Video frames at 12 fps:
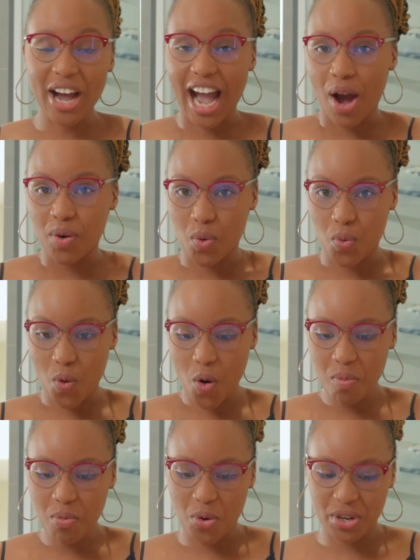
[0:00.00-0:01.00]
our
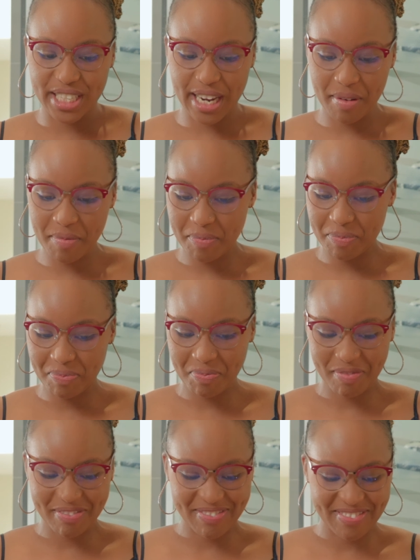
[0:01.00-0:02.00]
warm water,
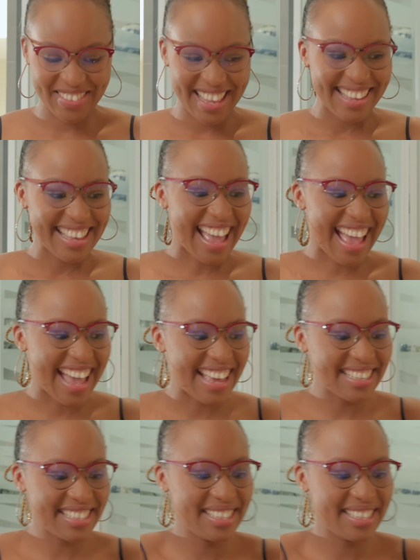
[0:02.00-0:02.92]
and